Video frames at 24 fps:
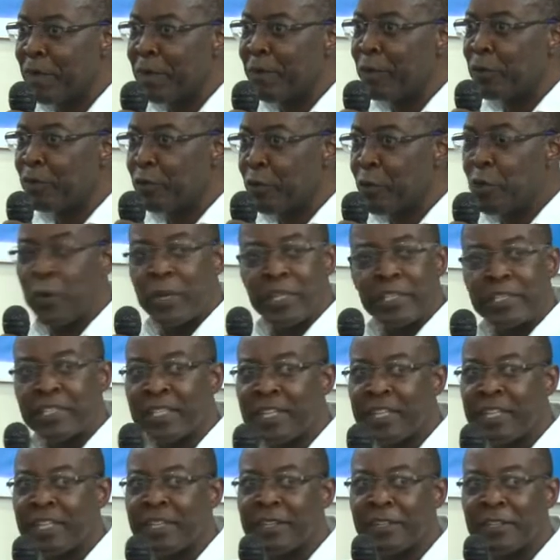
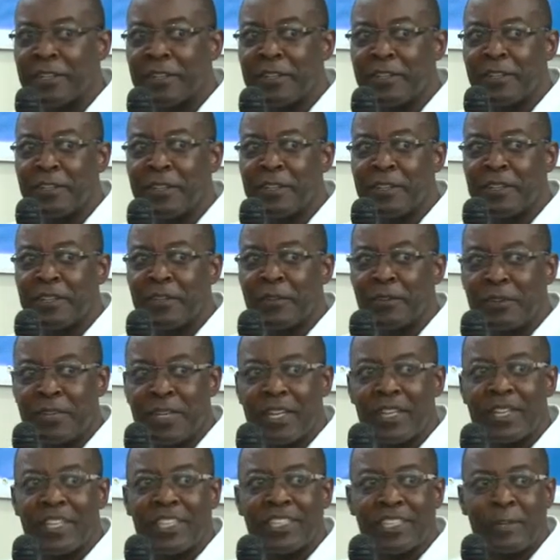UHC, you
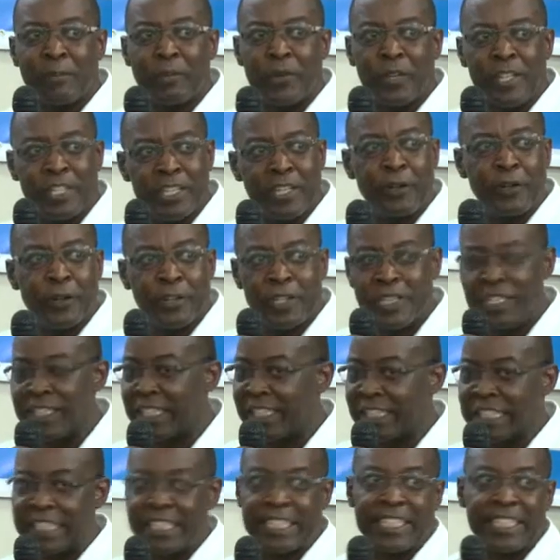said, it's a political
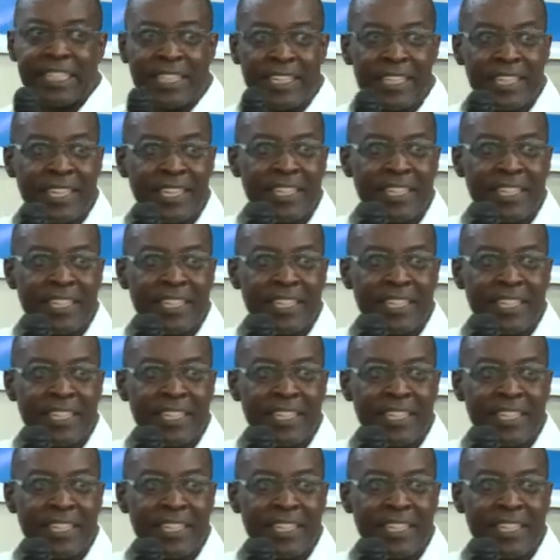decision.